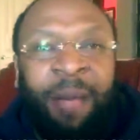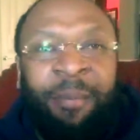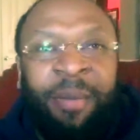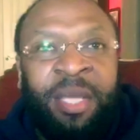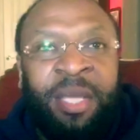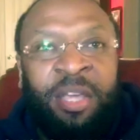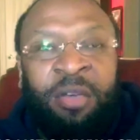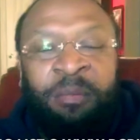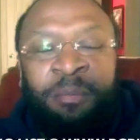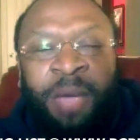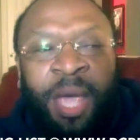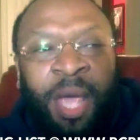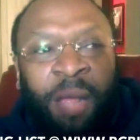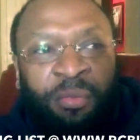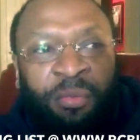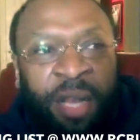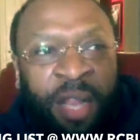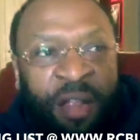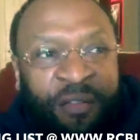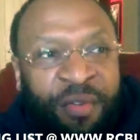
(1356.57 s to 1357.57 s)
You're mad with
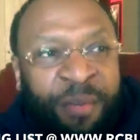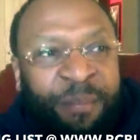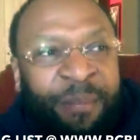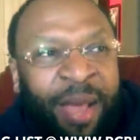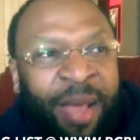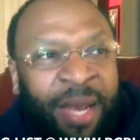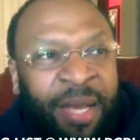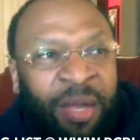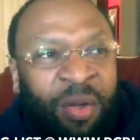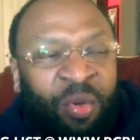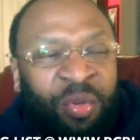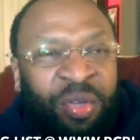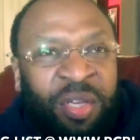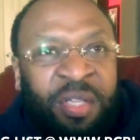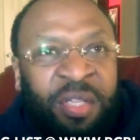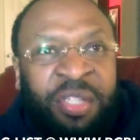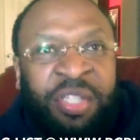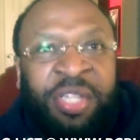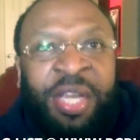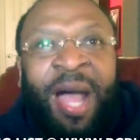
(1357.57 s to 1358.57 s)
everybody on your
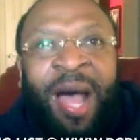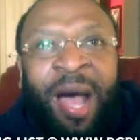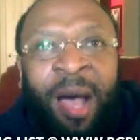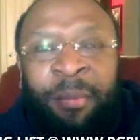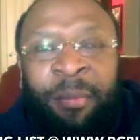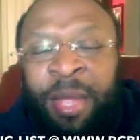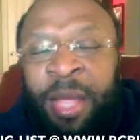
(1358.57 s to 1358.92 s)
job.